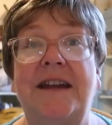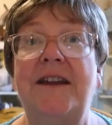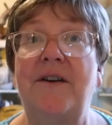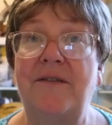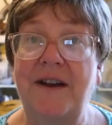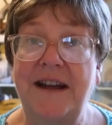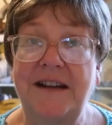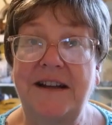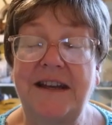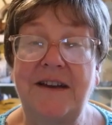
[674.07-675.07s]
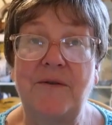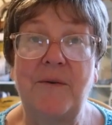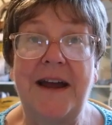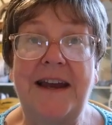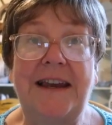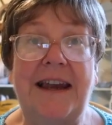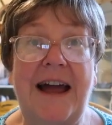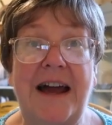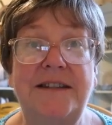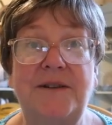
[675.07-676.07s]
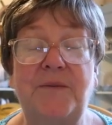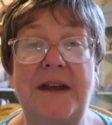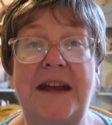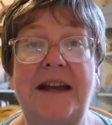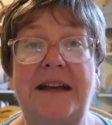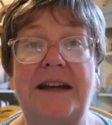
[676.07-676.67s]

Now I ran a giveaway last week.